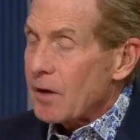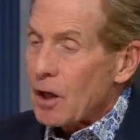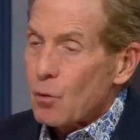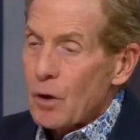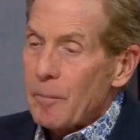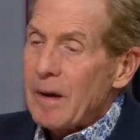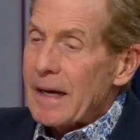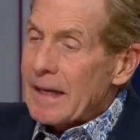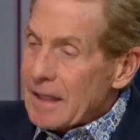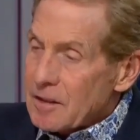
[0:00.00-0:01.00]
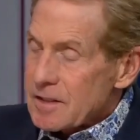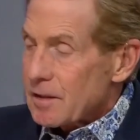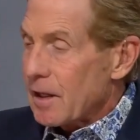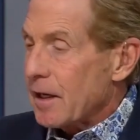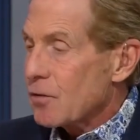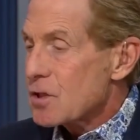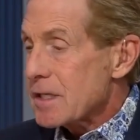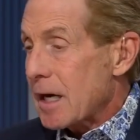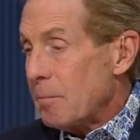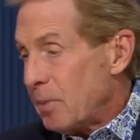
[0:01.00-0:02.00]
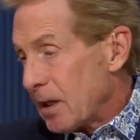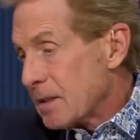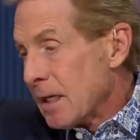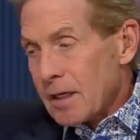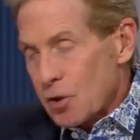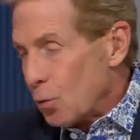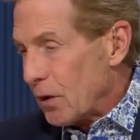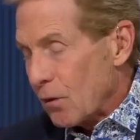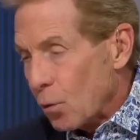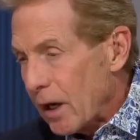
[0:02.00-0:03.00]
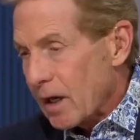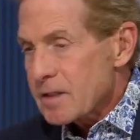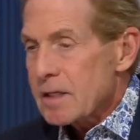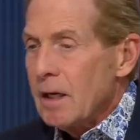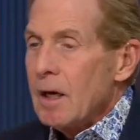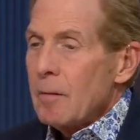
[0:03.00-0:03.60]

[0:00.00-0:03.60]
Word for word: And I don't want to bet against the Lakers that I picked to win the West.